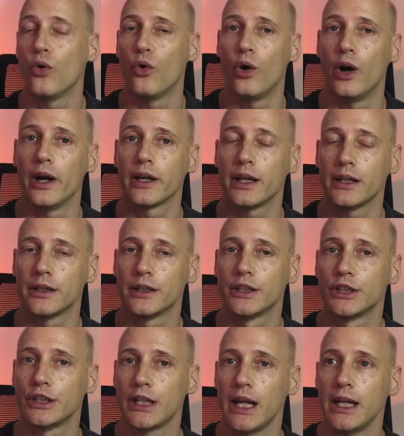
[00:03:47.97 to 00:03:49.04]
or I can
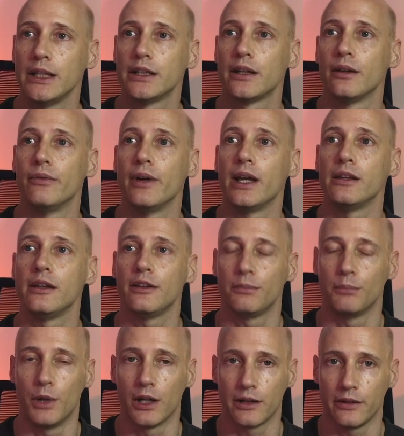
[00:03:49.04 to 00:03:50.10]
change the way
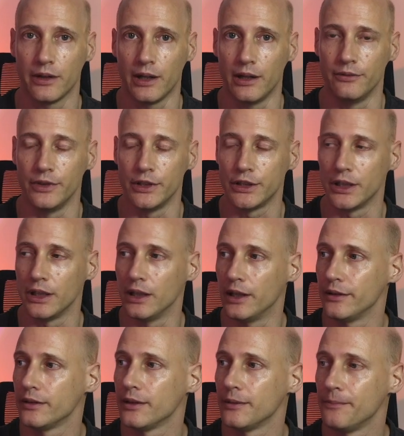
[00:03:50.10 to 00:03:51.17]
these markers are
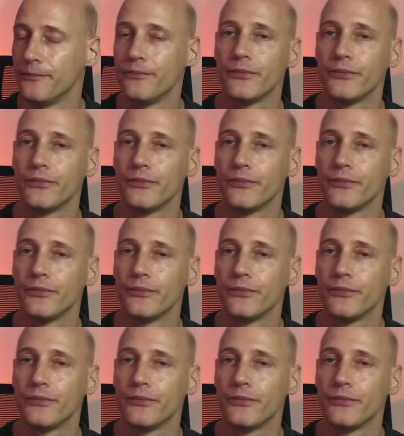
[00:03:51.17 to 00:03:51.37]
visualized.